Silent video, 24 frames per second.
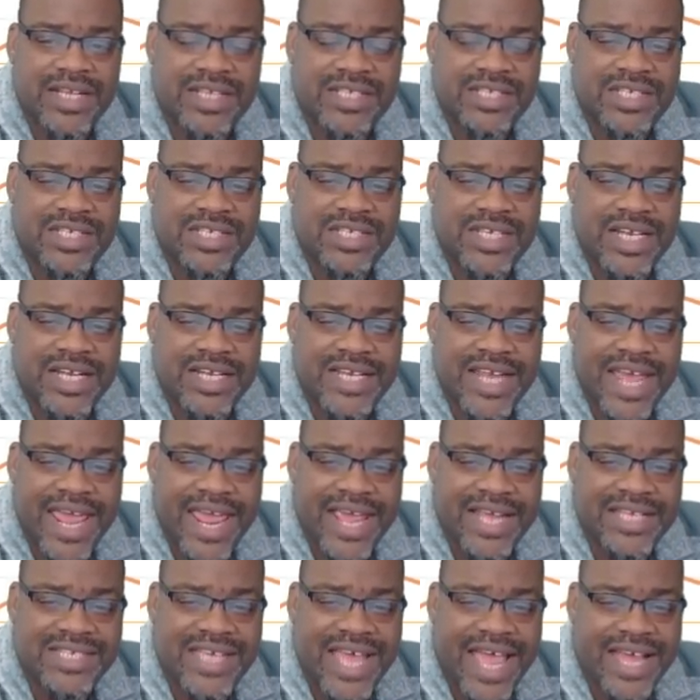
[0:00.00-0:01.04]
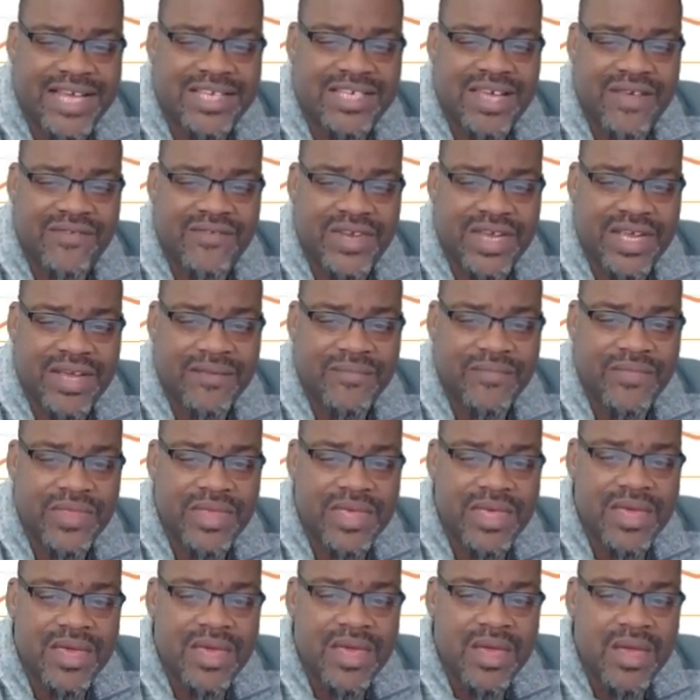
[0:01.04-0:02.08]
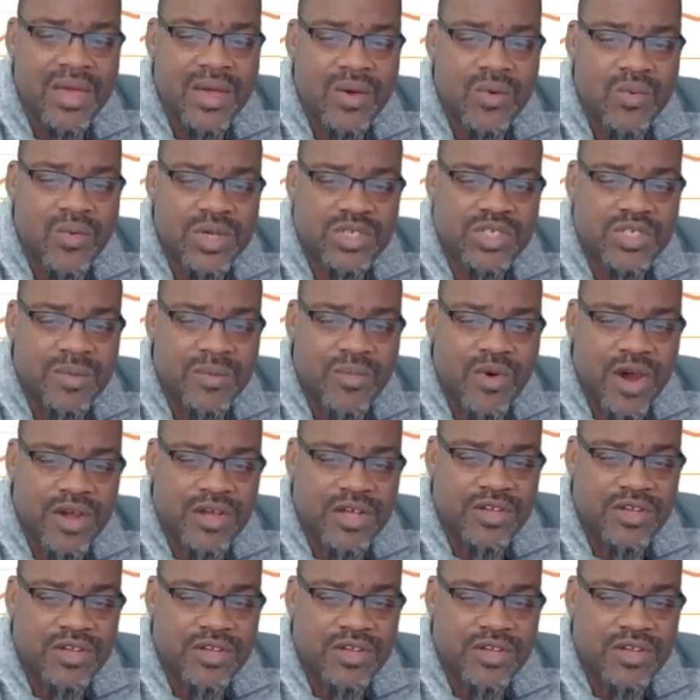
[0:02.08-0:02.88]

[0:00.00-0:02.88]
This is today's activity. What's the market